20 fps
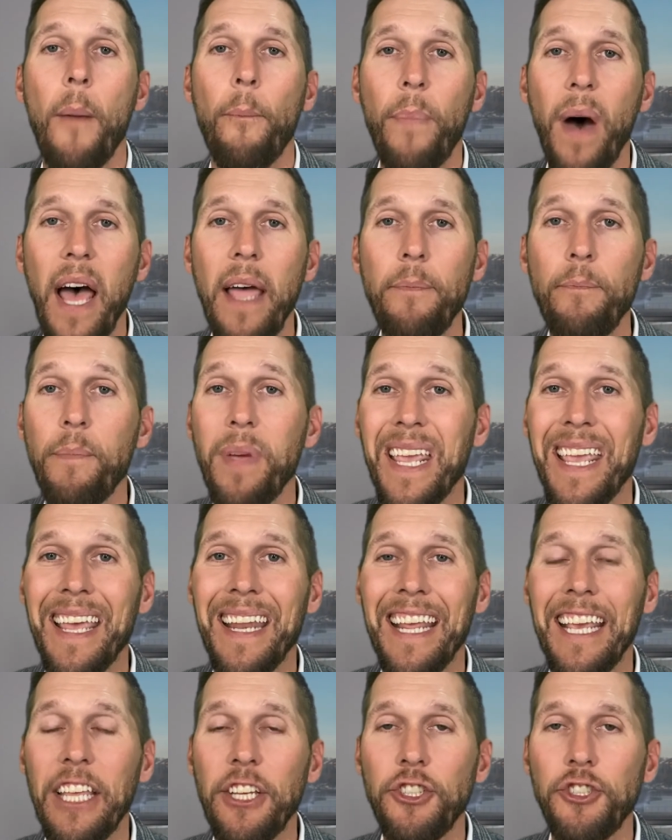But
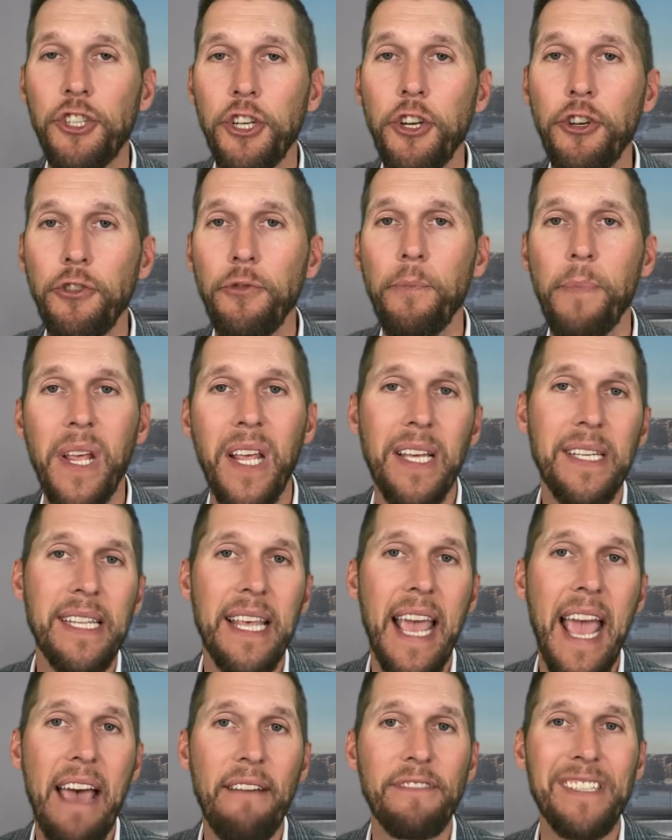beginning in June, because
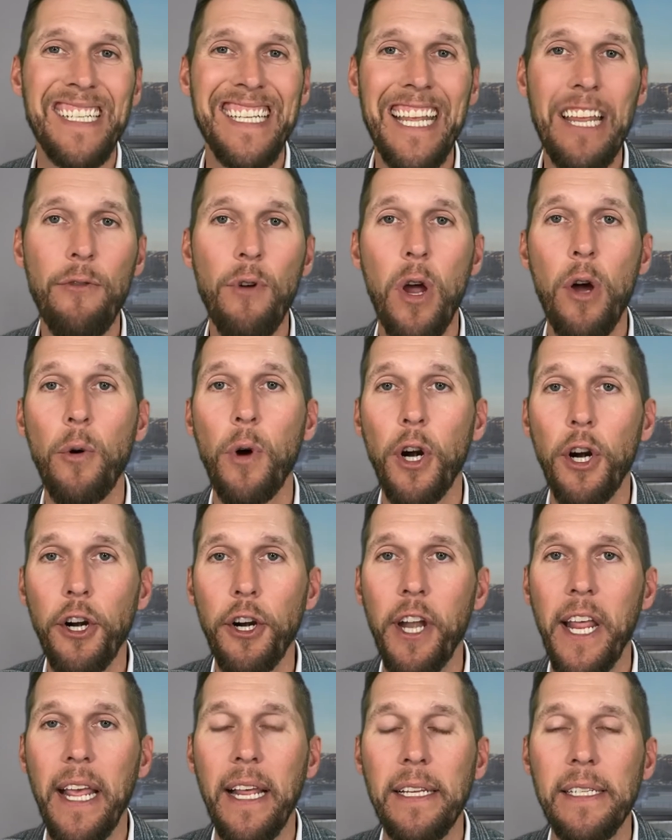they have zero
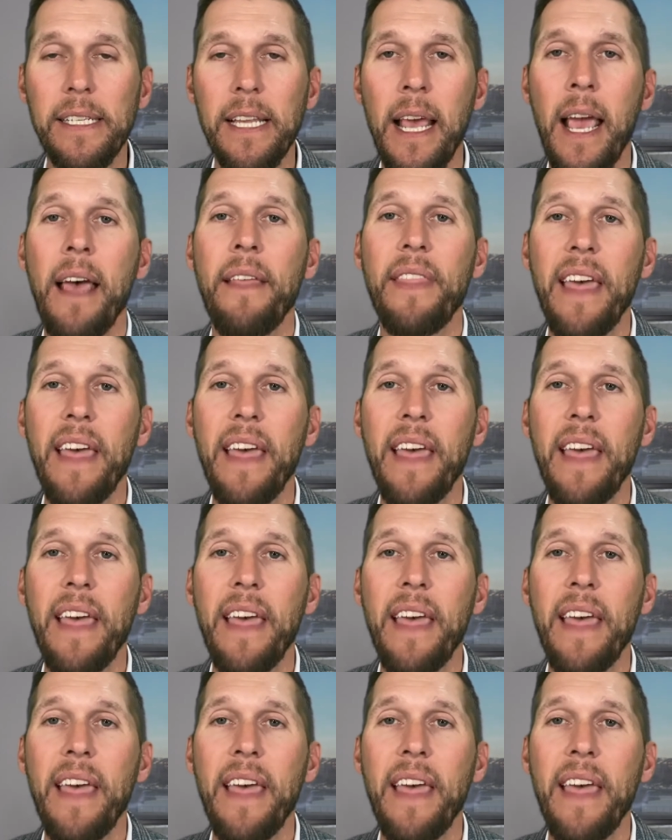earnings,